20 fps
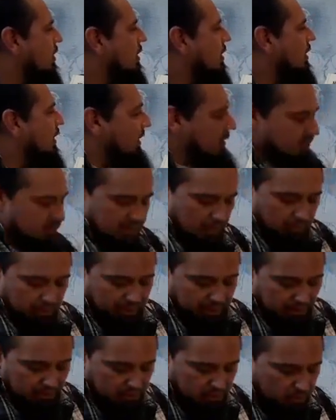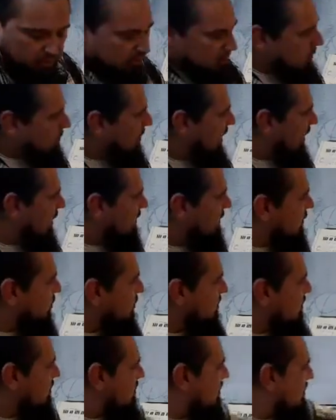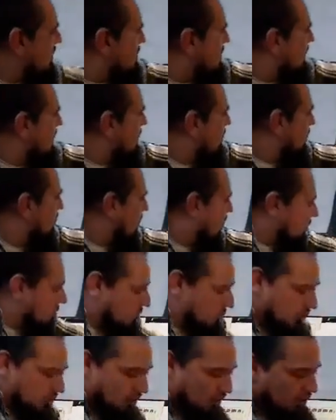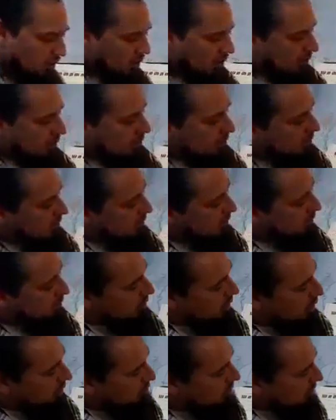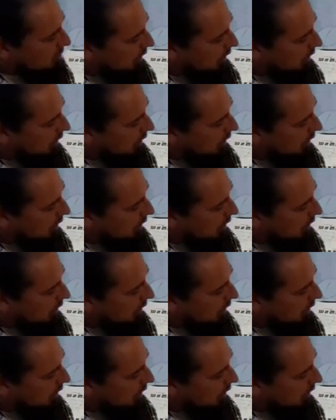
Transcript: and someone else doing the melody, which is the single notes. The single notes,